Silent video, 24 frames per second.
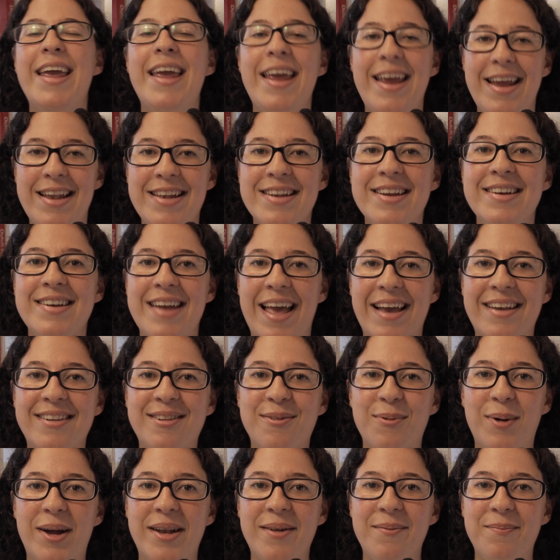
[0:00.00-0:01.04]
in the
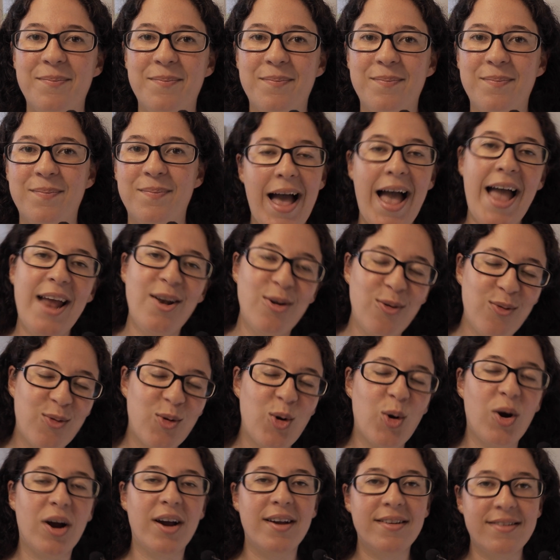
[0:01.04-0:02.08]
next one. And of
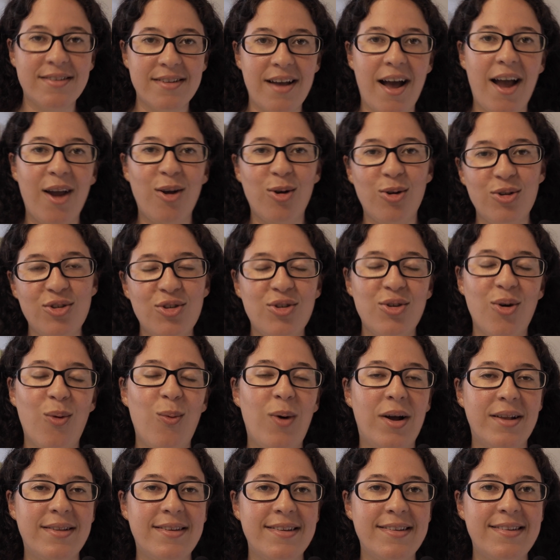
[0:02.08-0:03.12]
course, I also
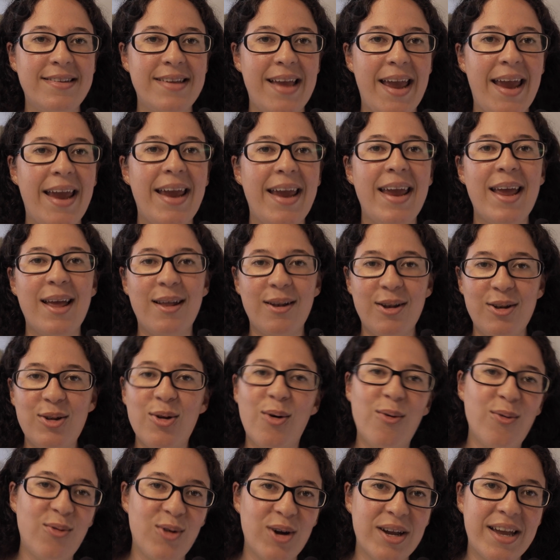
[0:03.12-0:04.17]
want to say,
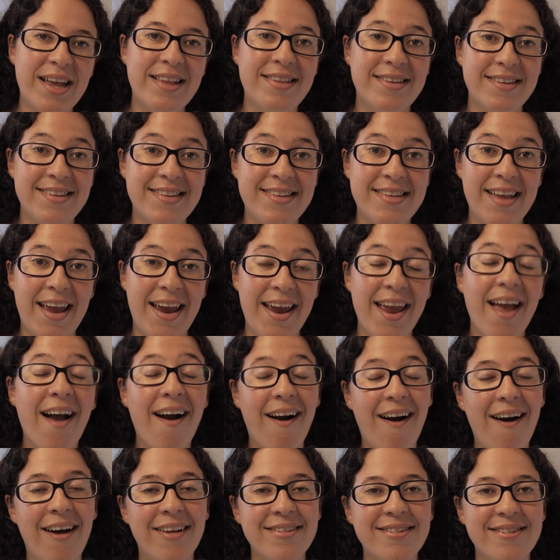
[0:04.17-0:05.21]
don't forget to stay
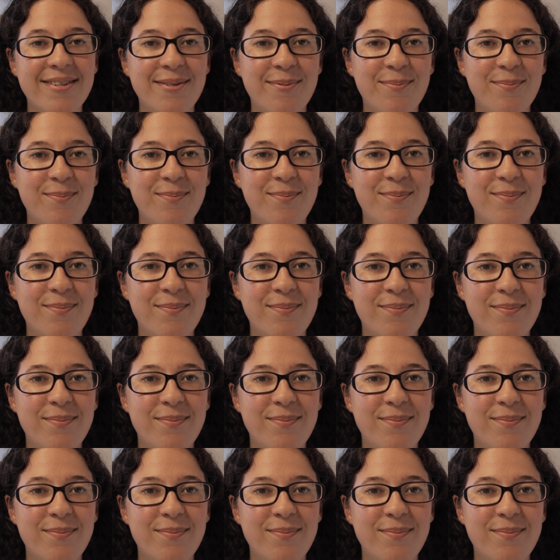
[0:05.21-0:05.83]
awesome.